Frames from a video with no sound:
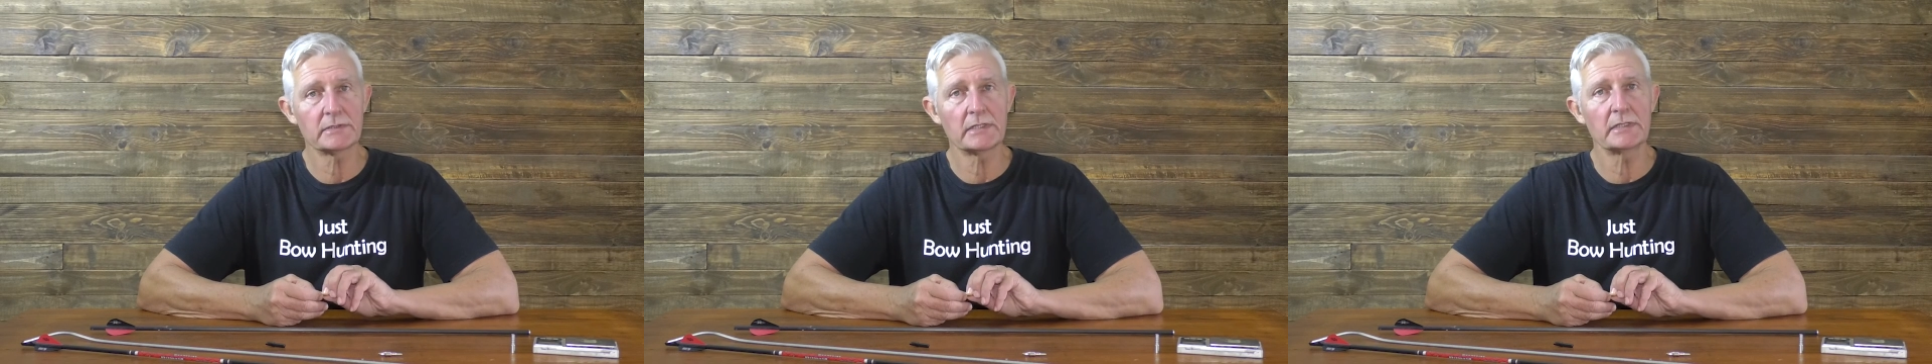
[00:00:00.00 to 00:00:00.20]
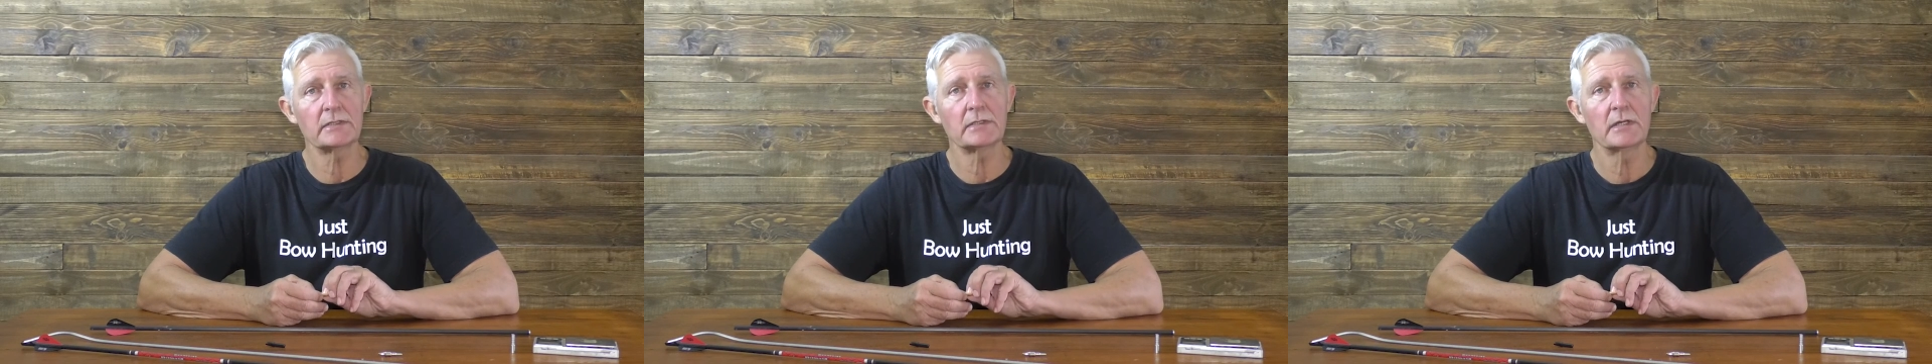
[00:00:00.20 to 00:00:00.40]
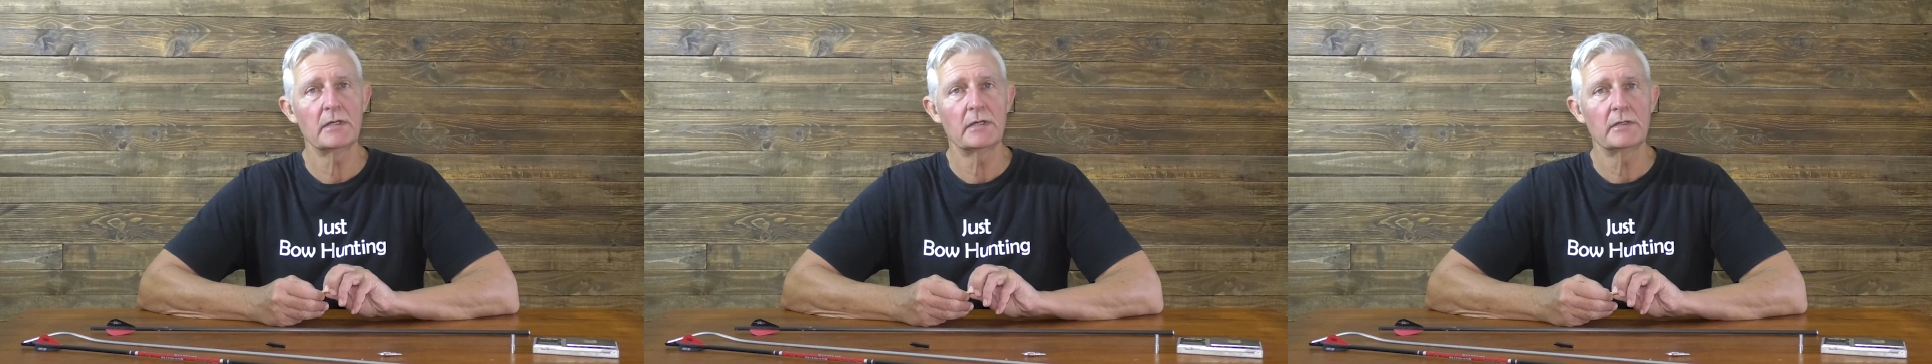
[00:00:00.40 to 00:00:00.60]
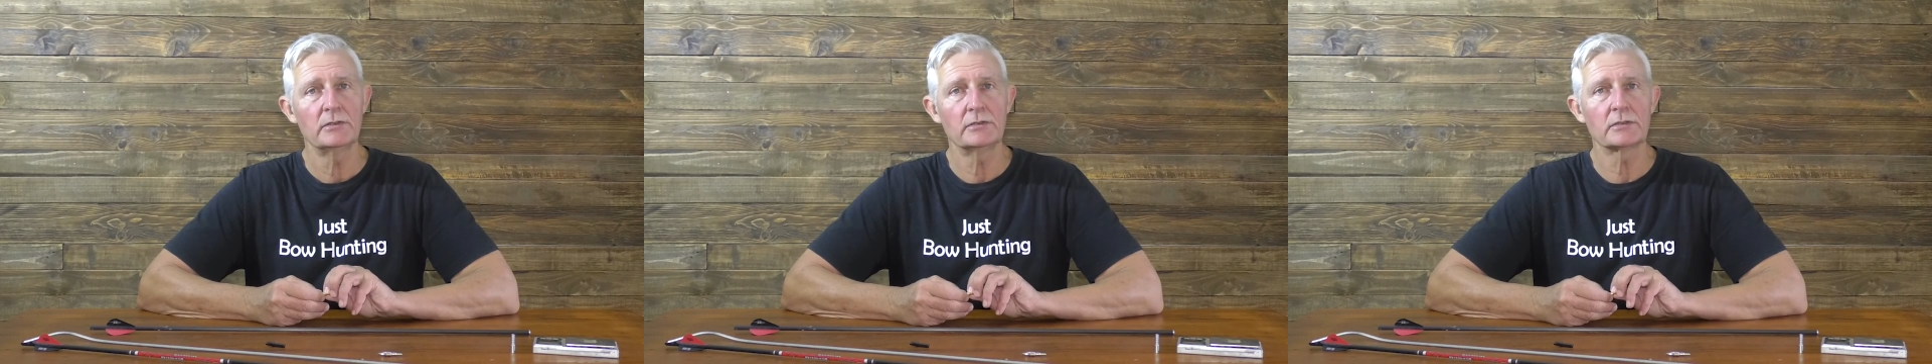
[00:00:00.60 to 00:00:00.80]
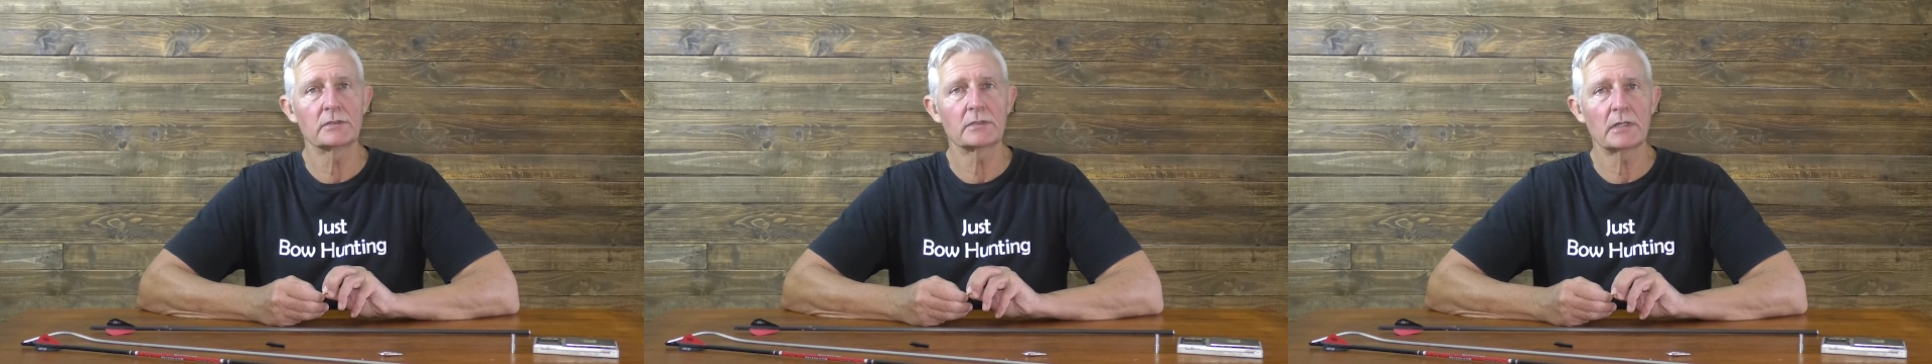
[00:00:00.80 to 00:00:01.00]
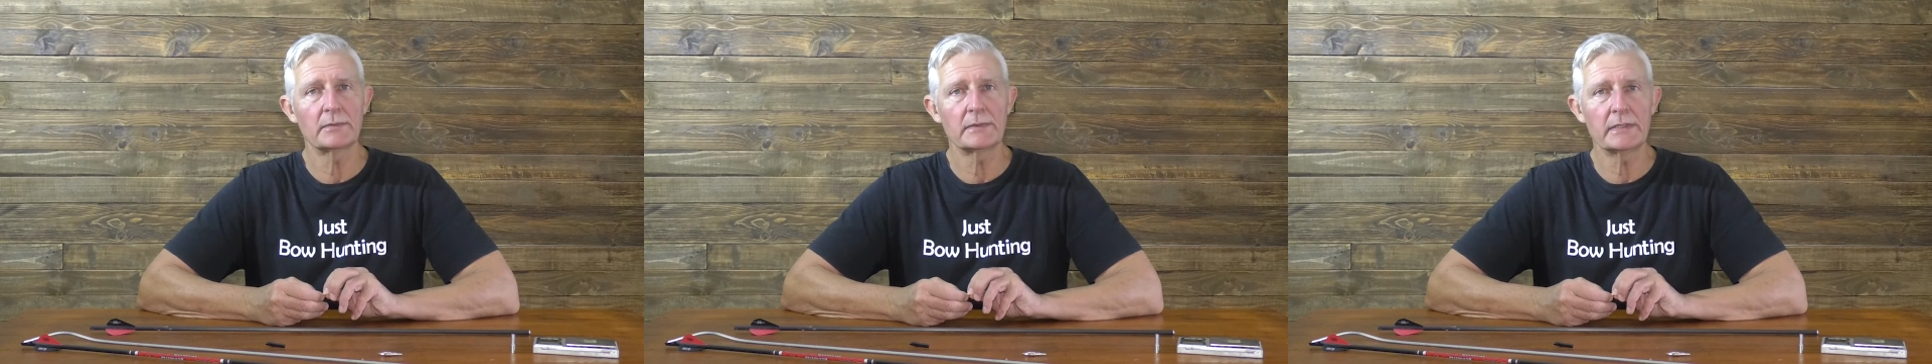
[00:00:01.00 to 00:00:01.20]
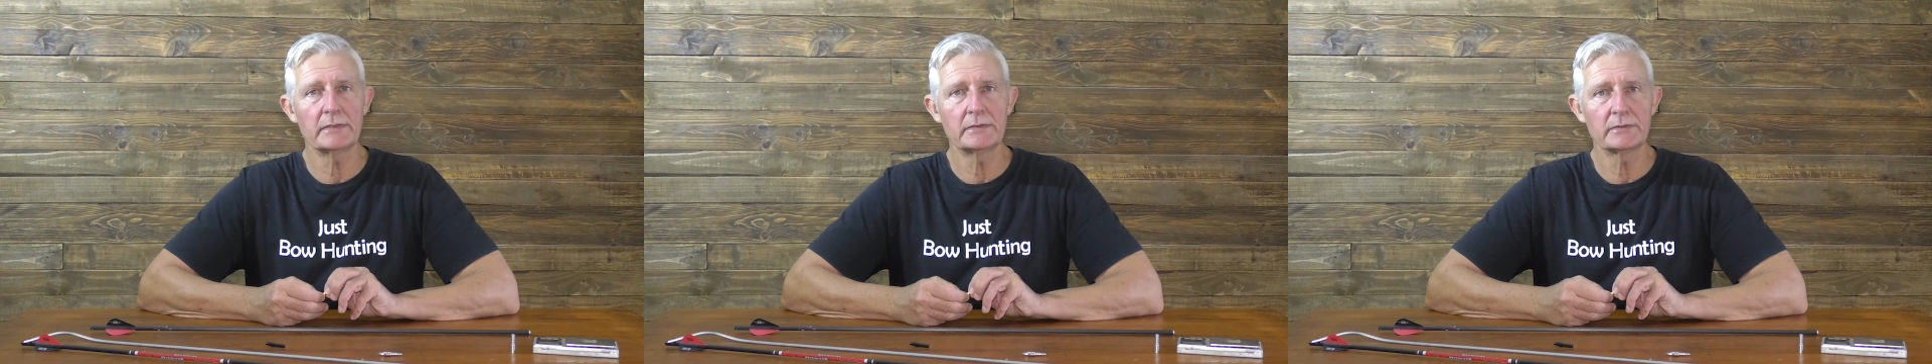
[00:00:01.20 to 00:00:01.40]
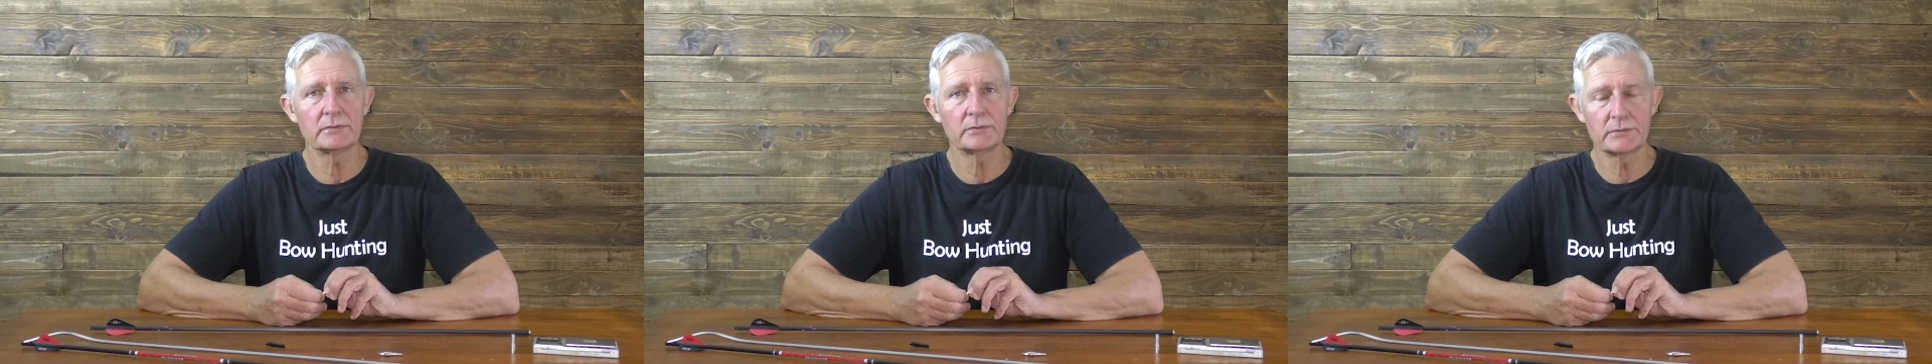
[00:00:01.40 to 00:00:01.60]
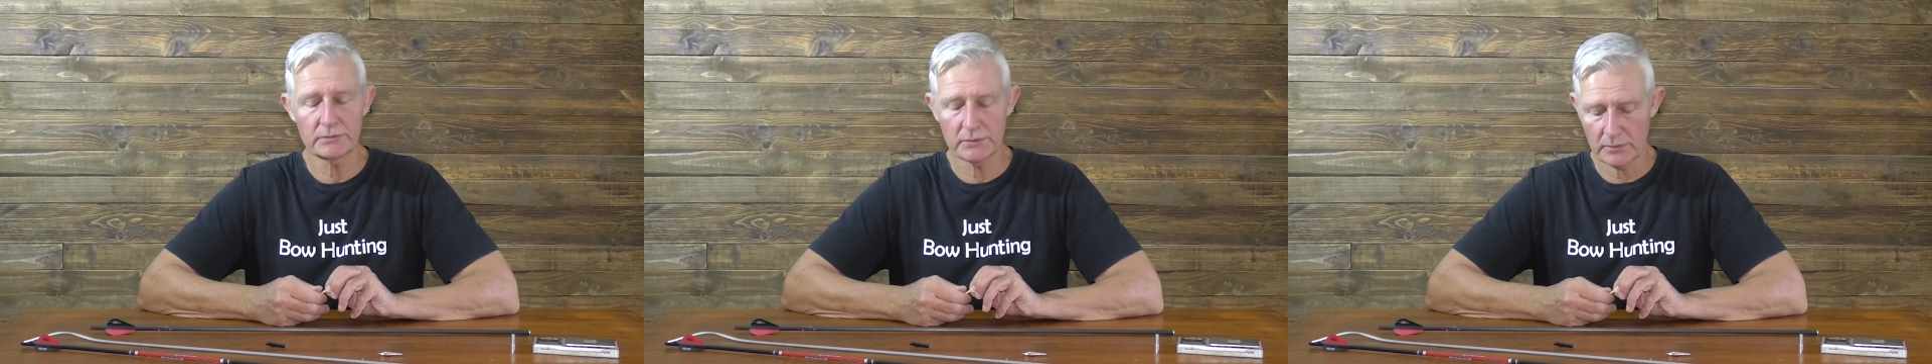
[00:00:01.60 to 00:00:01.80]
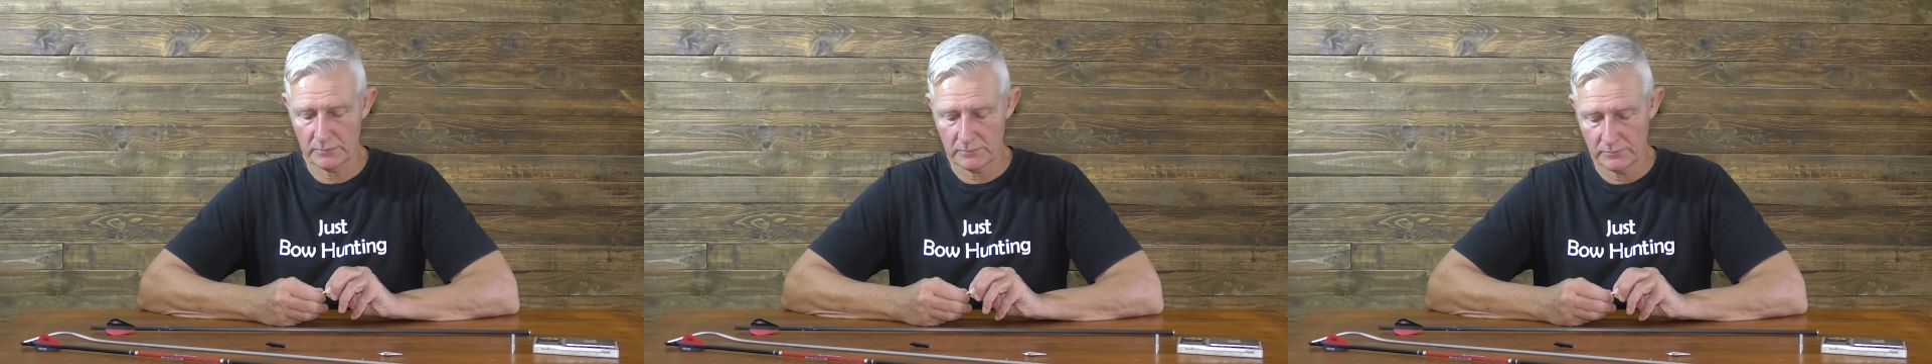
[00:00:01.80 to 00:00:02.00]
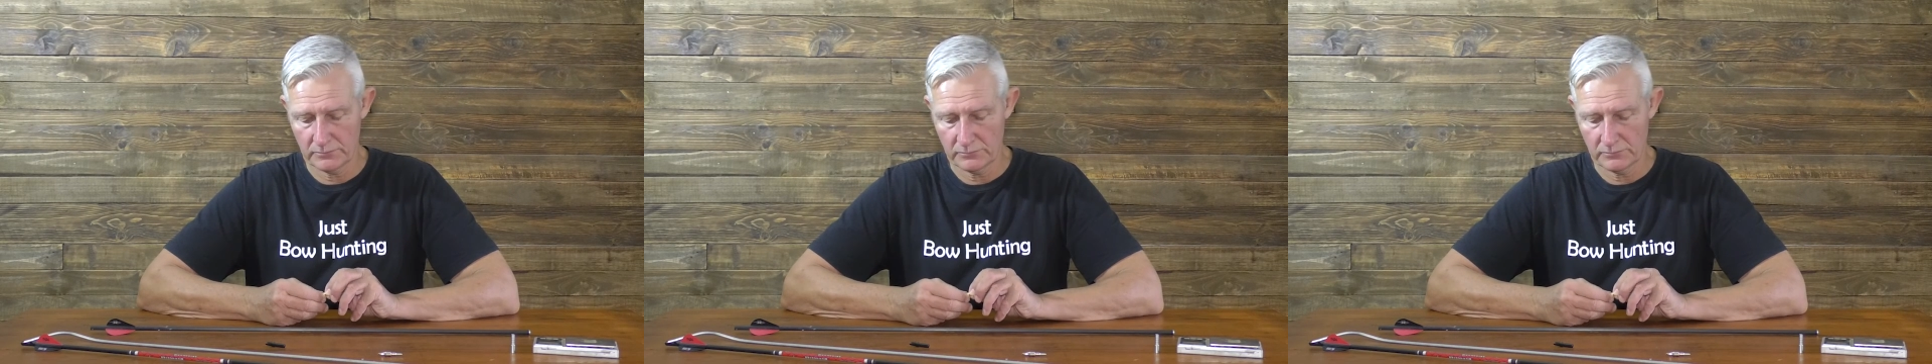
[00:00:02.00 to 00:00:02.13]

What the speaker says: then you can go ahead and do so.